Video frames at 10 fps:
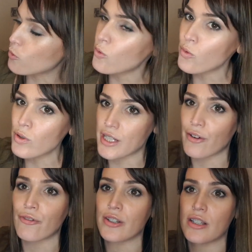all
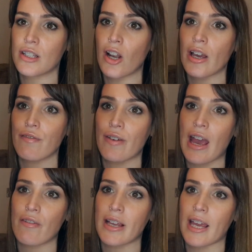different slight
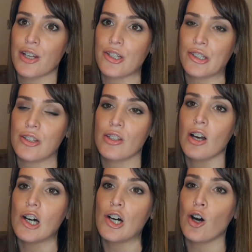variations
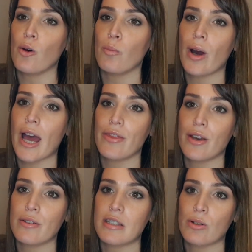on where
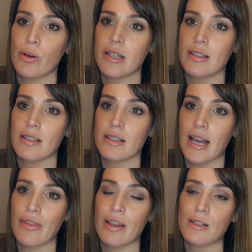those twists
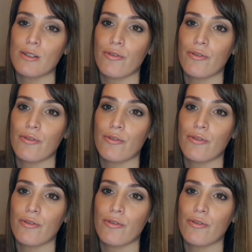and those